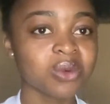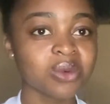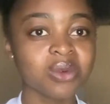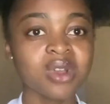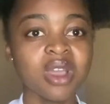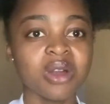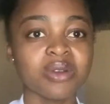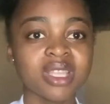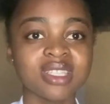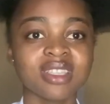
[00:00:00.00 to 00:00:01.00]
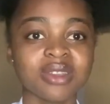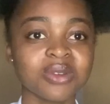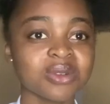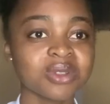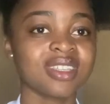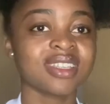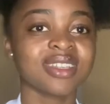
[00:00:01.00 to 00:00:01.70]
Cool, already they know.